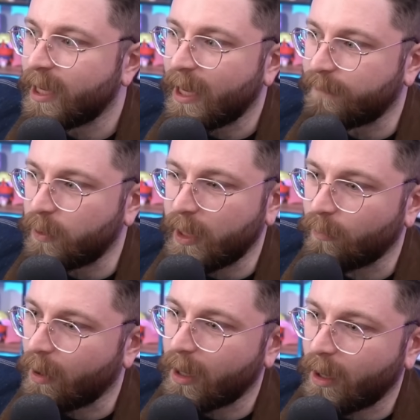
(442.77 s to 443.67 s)
If you get
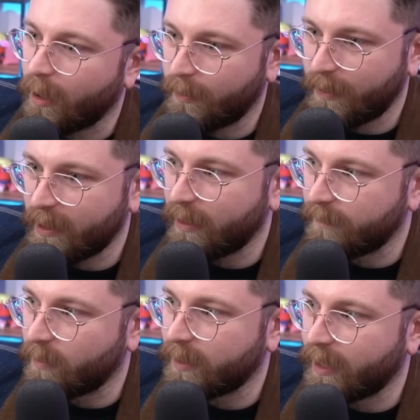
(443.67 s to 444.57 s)
rock hard thinking of
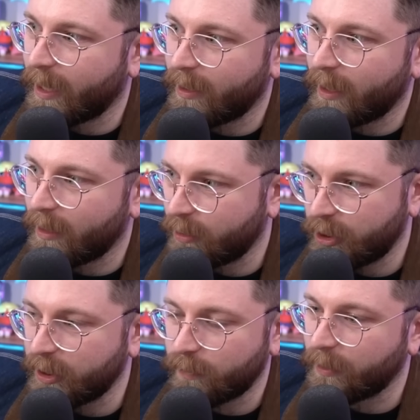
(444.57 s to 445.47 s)
doing that, and
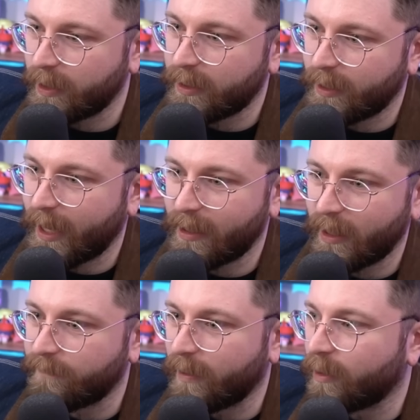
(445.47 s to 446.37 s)
she's really into that, like,